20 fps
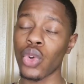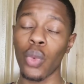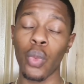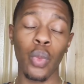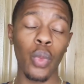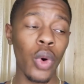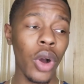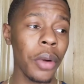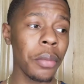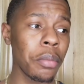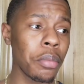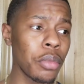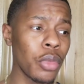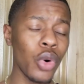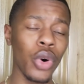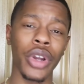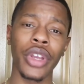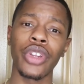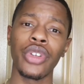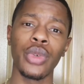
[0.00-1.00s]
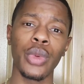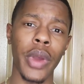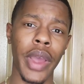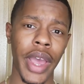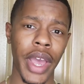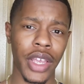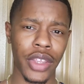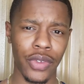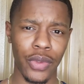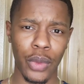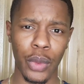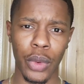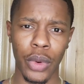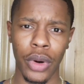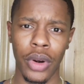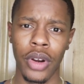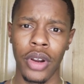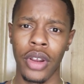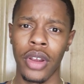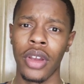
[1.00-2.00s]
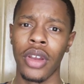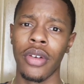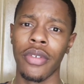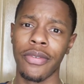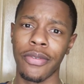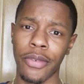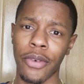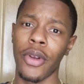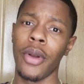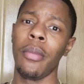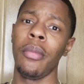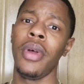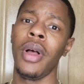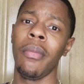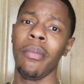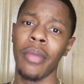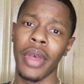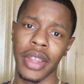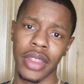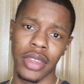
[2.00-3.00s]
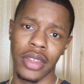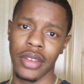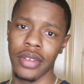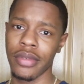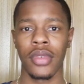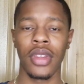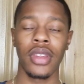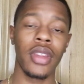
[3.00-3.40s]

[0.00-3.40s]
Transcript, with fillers: So what more could you ask for from a method?